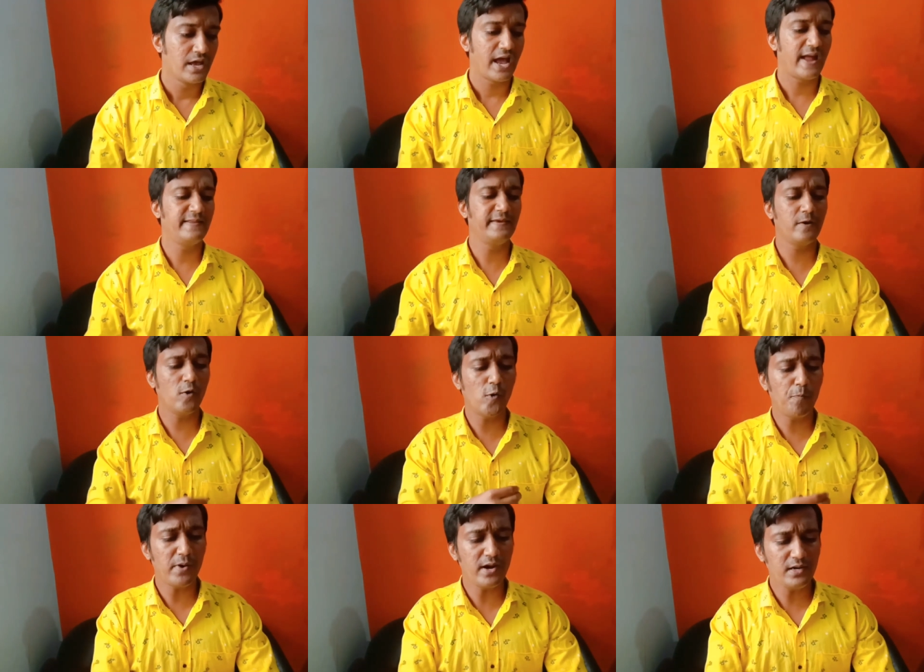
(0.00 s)
and he
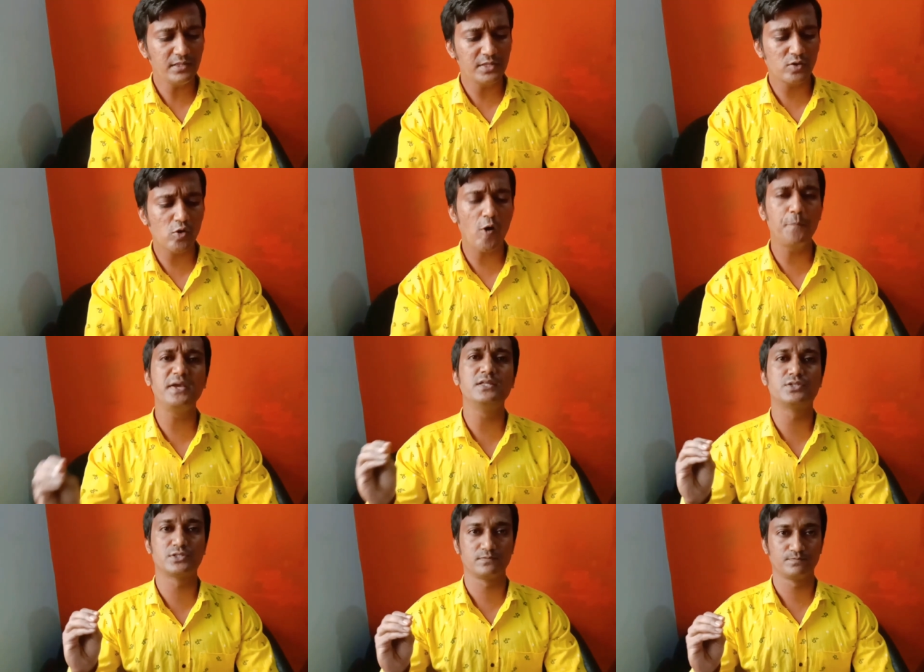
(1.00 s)
opened the coffins.